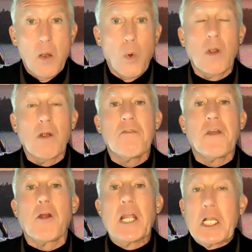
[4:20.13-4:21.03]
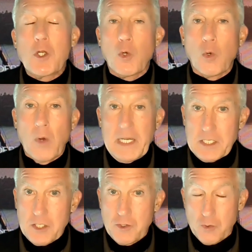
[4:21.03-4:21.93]
we're a very
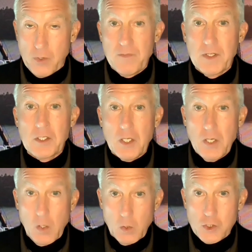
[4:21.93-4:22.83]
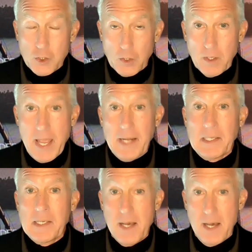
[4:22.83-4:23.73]
credit-driven culture and
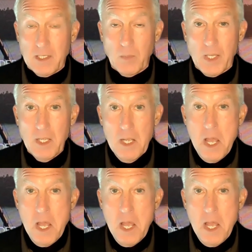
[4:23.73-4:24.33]
economy.